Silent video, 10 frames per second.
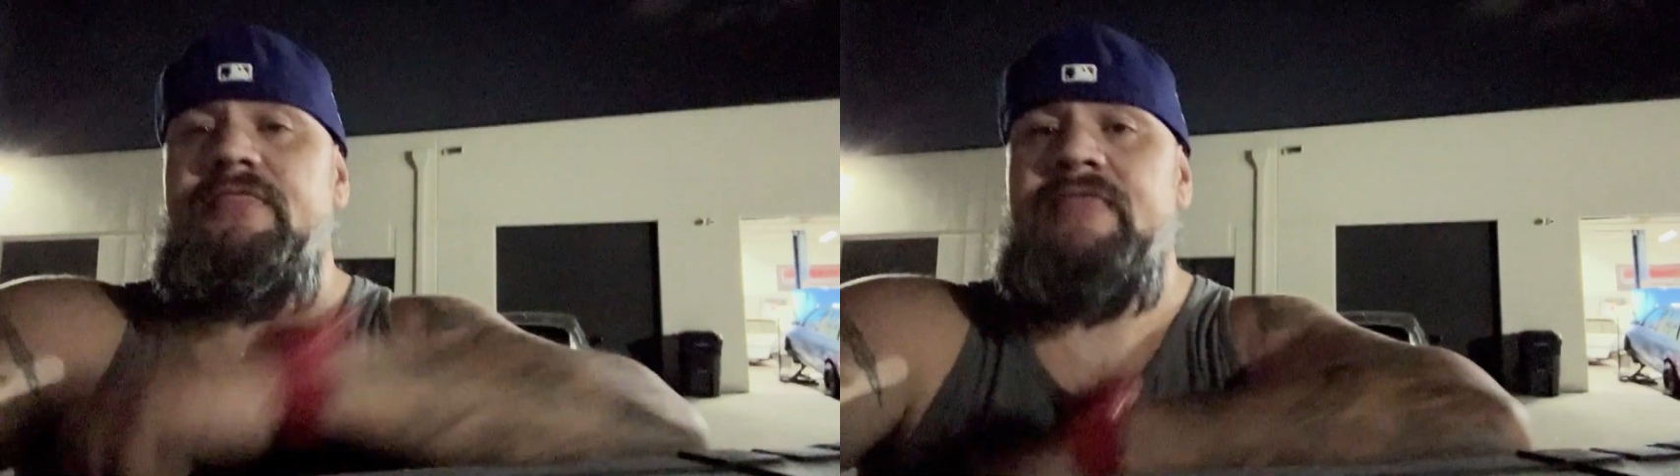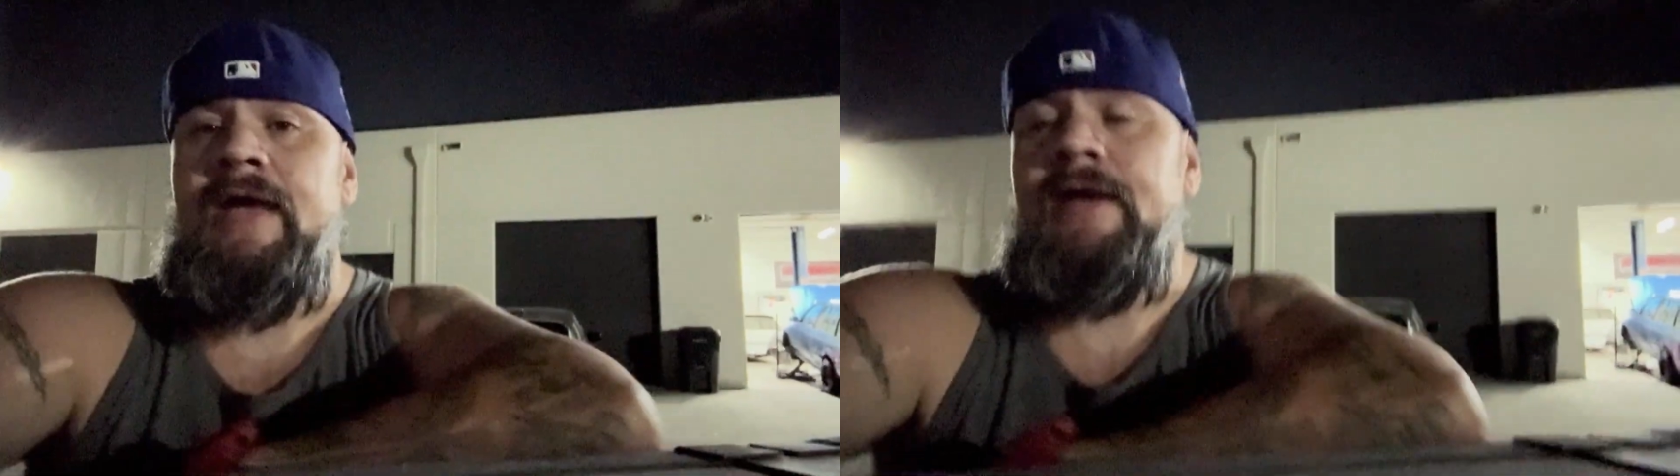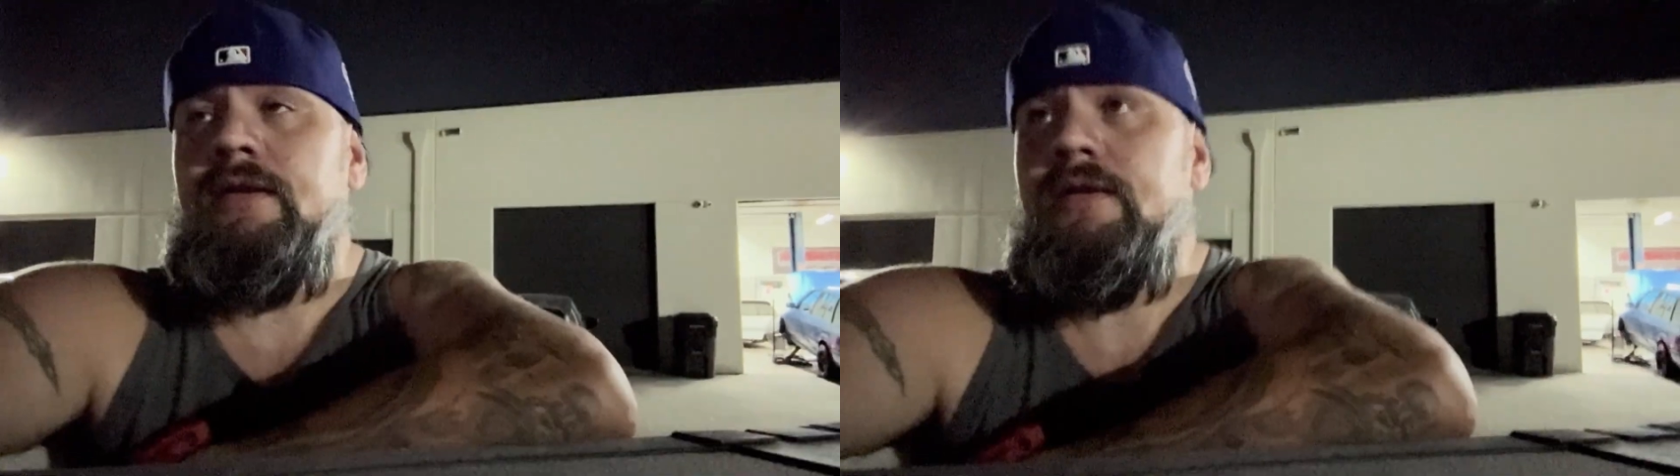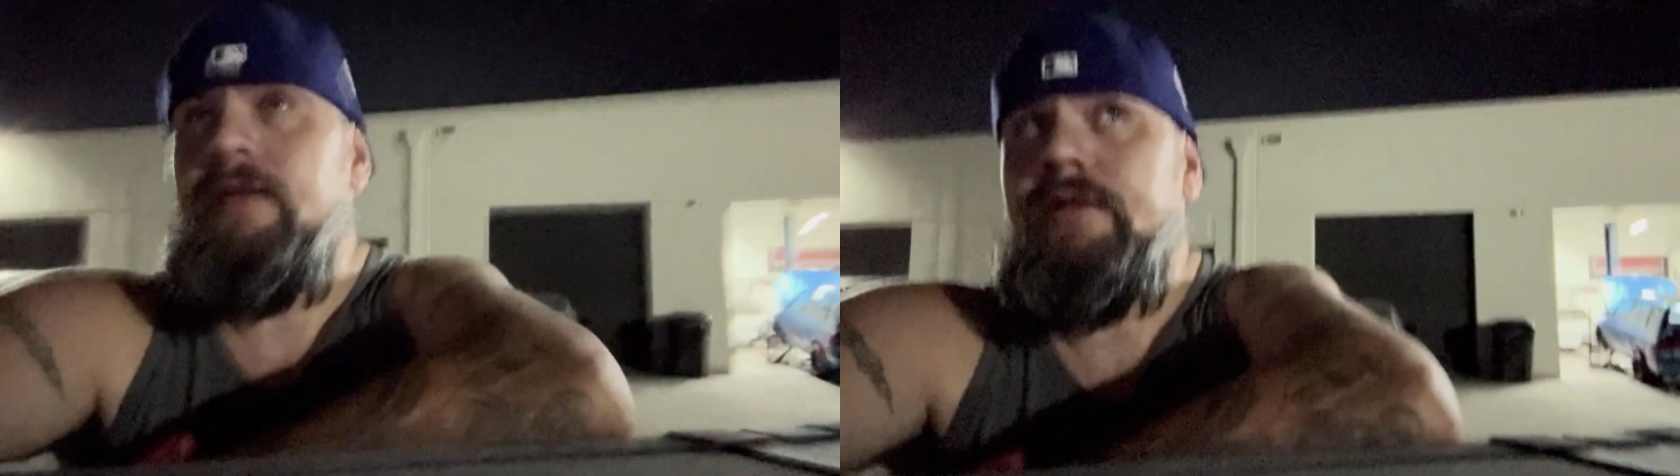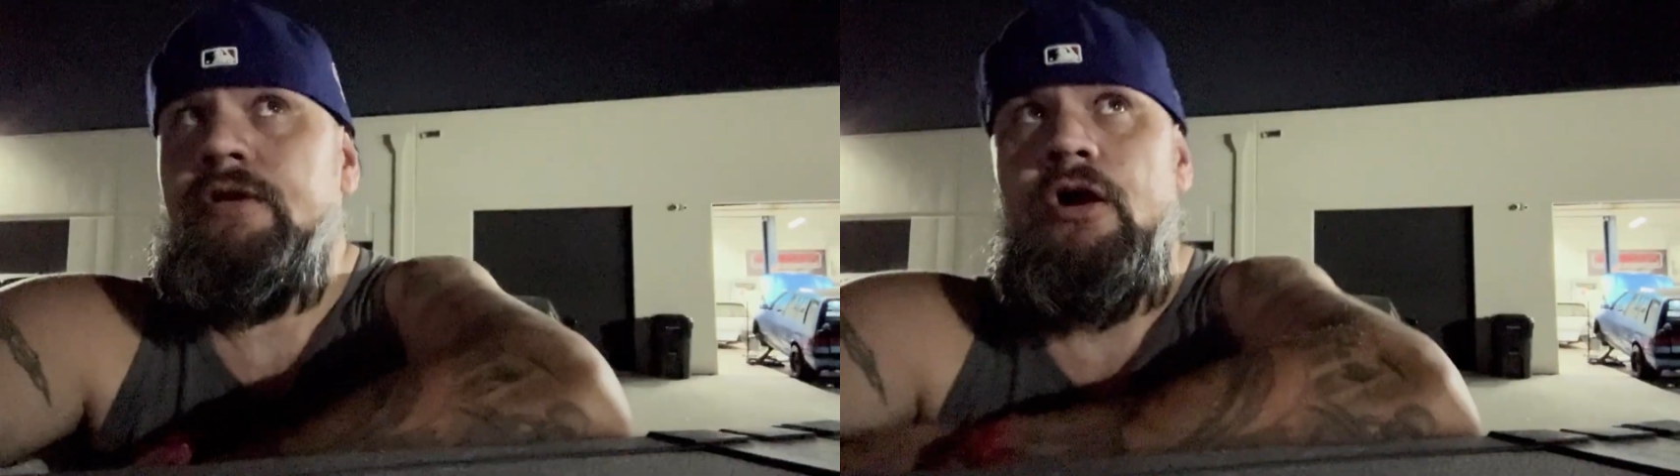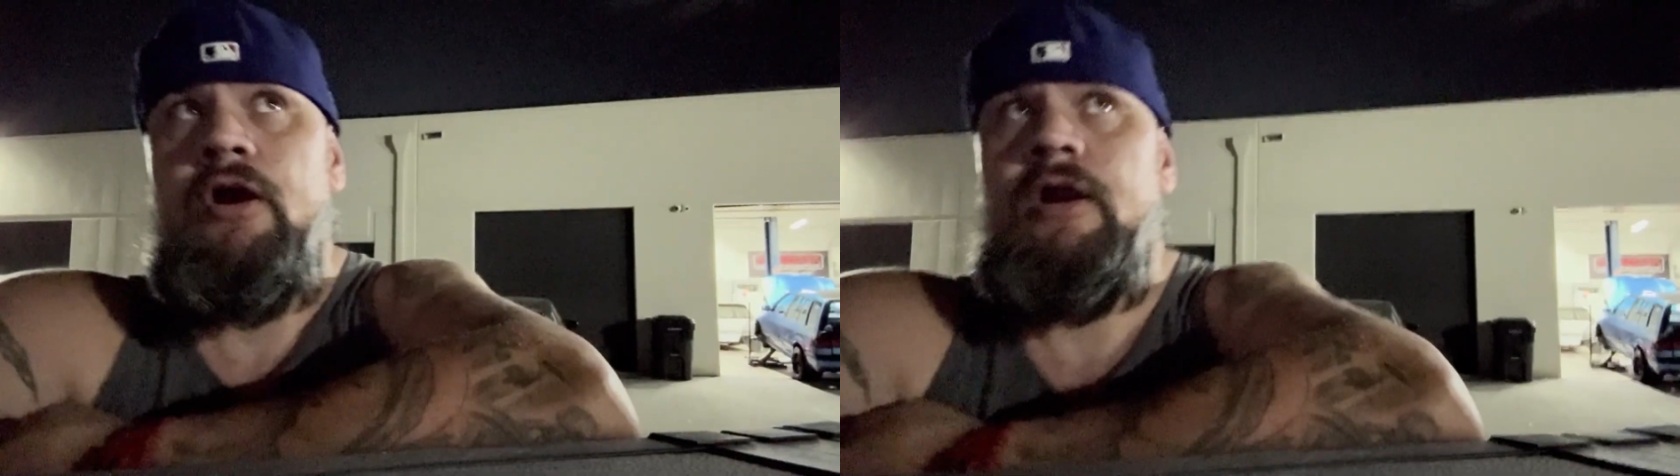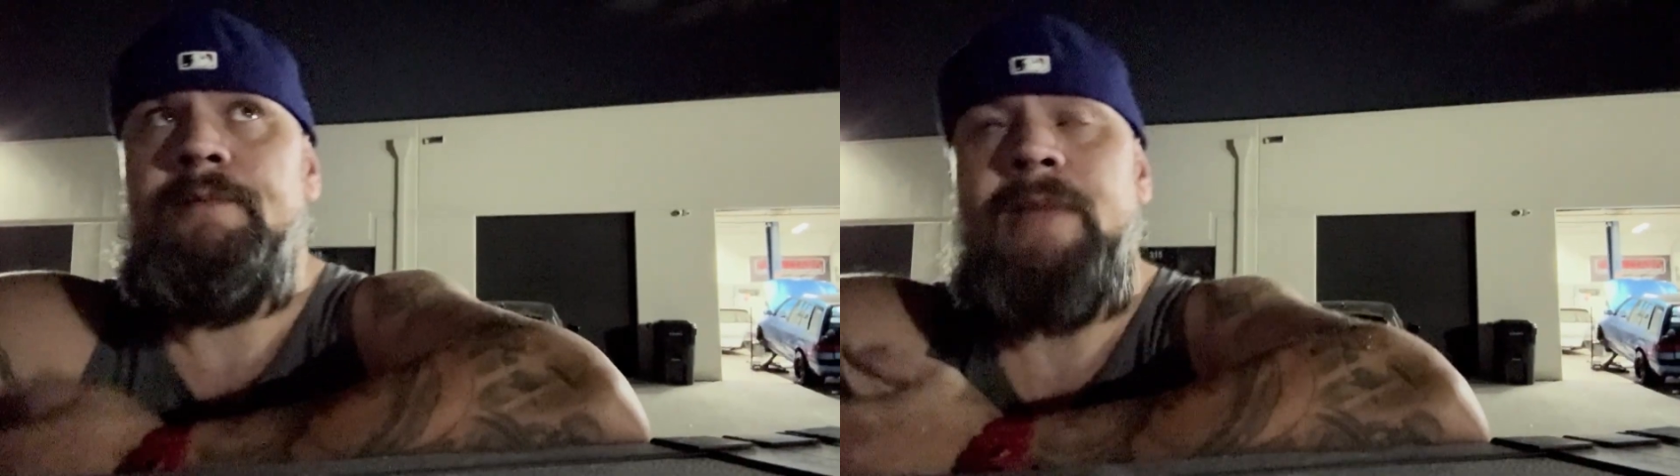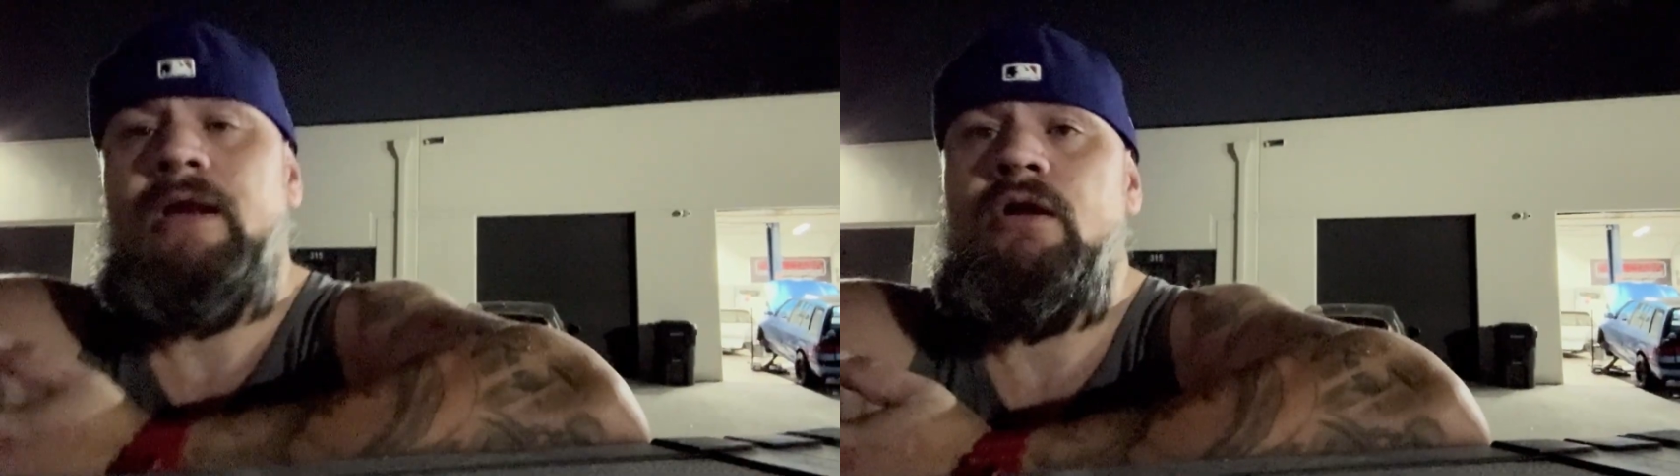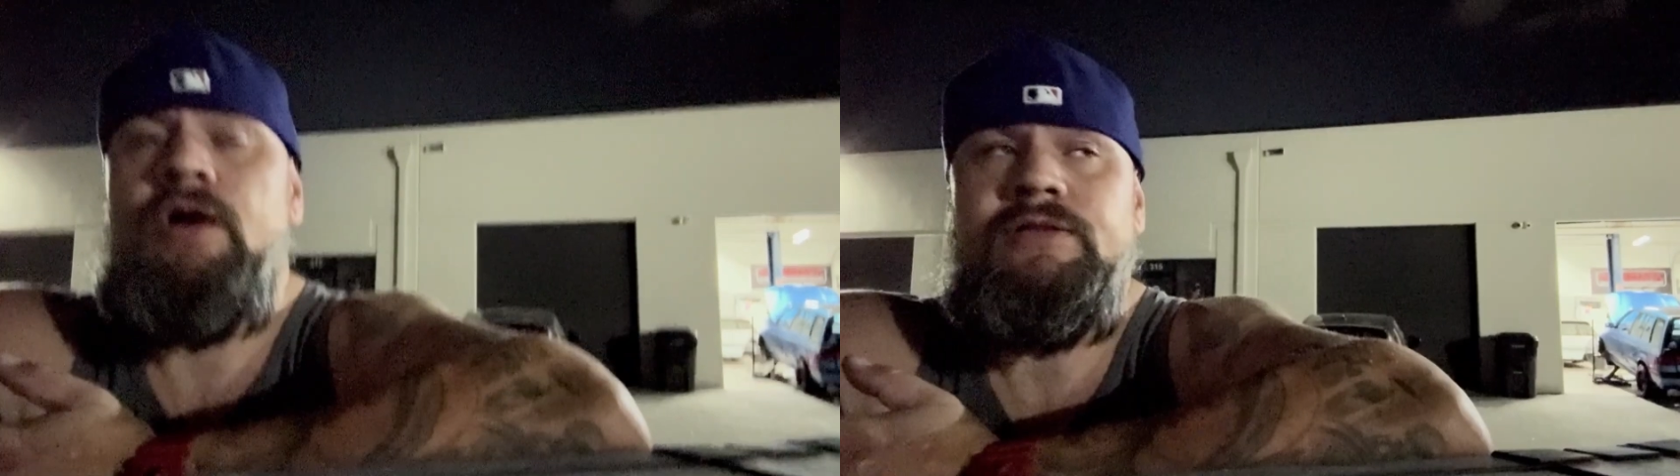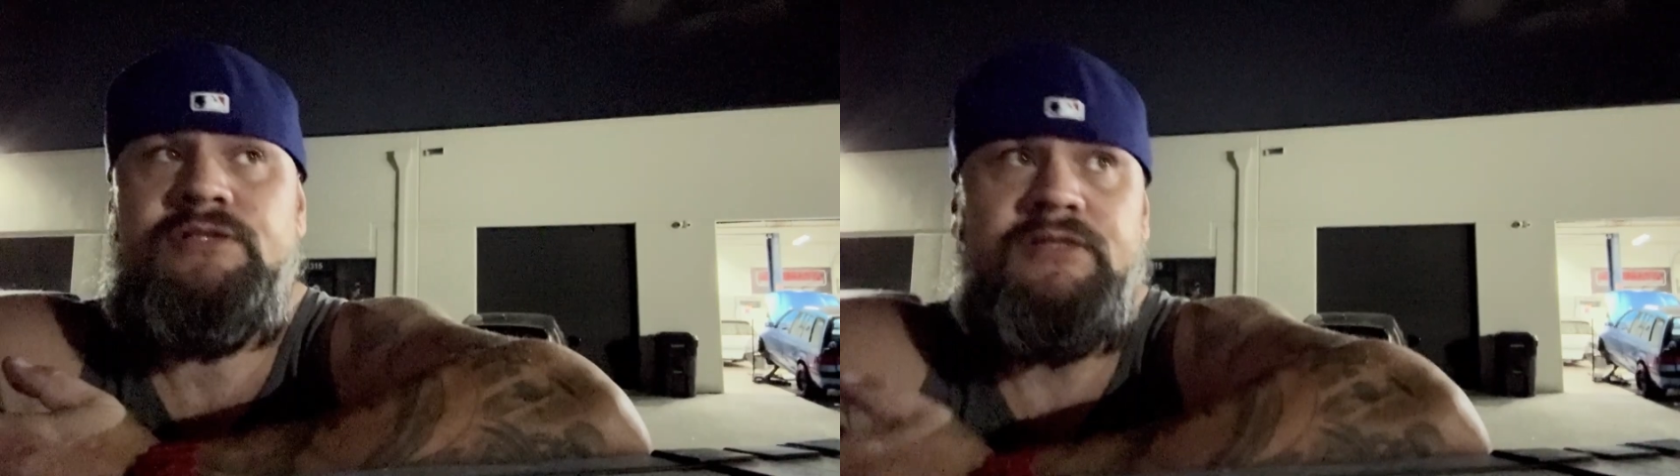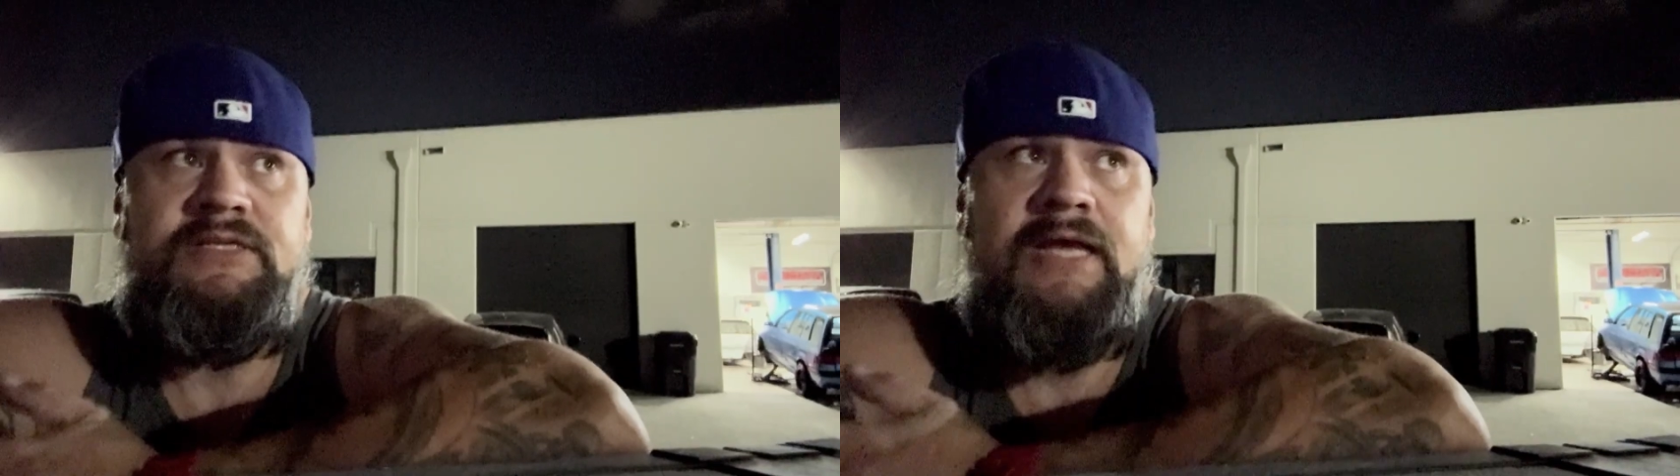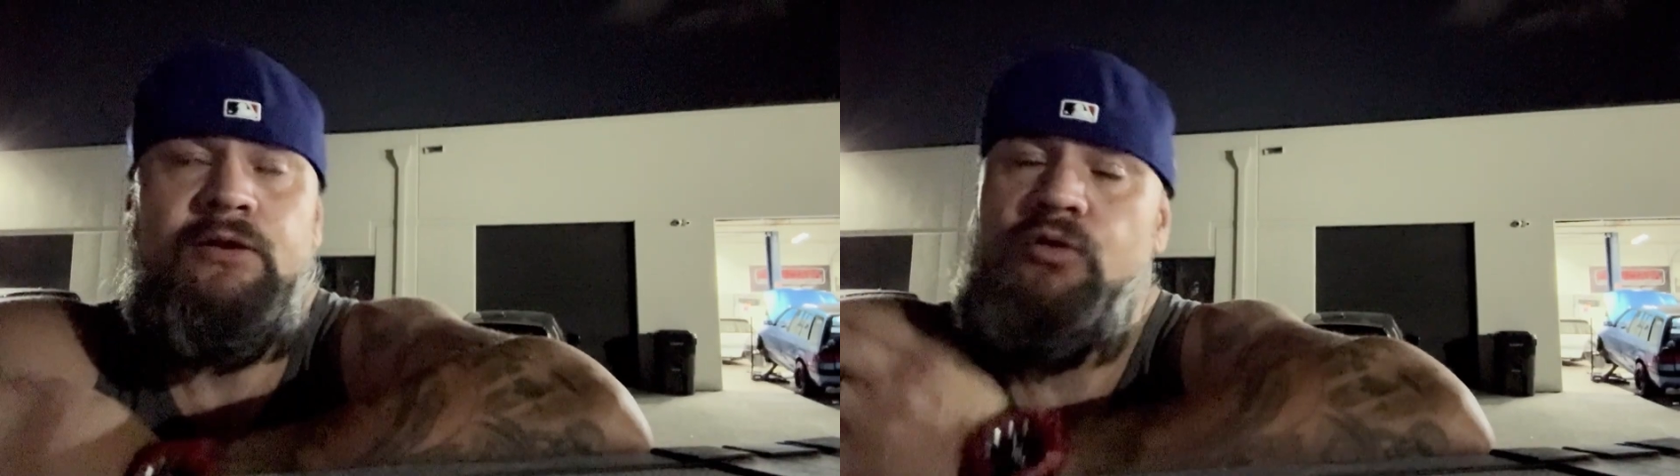that car back on to the dyno,